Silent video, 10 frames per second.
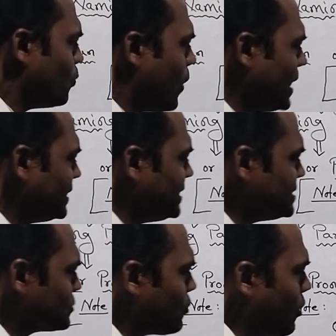What
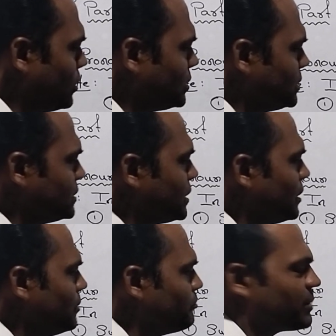is called
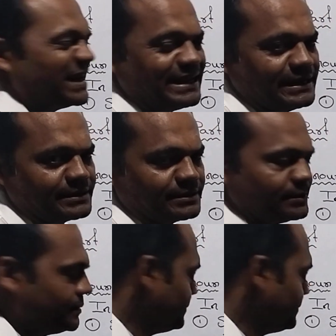the predicate?